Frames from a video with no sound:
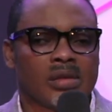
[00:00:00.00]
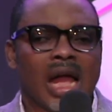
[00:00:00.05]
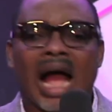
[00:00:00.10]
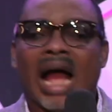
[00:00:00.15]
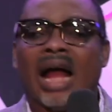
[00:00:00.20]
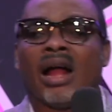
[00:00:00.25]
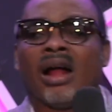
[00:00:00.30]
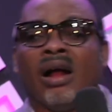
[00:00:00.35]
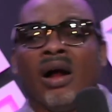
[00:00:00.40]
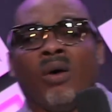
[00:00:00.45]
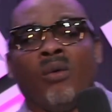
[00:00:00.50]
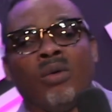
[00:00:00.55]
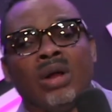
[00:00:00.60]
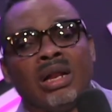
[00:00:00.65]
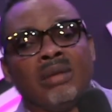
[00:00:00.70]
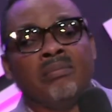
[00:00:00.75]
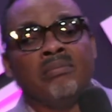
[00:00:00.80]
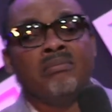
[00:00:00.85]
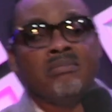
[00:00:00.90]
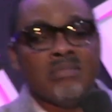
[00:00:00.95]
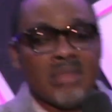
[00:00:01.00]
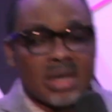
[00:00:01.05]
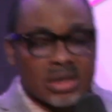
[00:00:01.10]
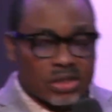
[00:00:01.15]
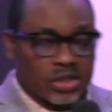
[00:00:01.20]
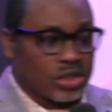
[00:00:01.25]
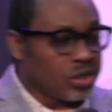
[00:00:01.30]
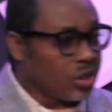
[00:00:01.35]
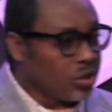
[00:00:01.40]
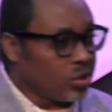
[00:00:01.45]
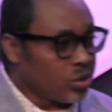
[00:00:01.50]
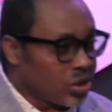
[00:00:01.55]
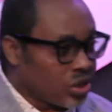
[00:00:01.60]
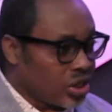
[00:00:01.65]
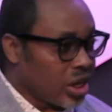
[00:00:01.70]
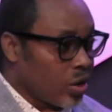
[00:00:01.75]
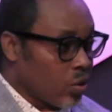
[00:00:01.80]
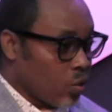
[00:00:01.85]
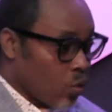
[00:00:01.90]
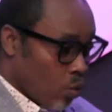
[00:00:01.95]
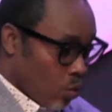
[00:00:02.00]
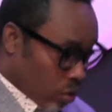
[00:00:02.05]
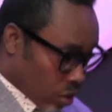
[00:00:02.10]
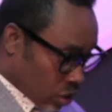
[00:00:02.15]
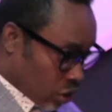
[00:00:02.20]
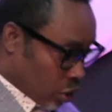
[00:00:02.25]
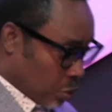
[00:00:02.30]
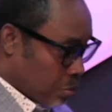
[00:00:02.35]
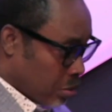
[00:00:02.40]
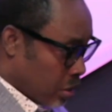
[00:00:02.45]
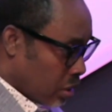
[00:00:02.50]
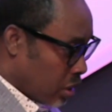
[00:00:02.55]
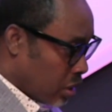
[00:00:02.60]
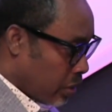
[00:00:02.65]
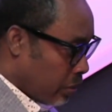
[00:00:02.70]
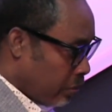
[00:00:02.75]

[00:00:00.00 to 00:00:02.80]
And God will make sure you stay in one spot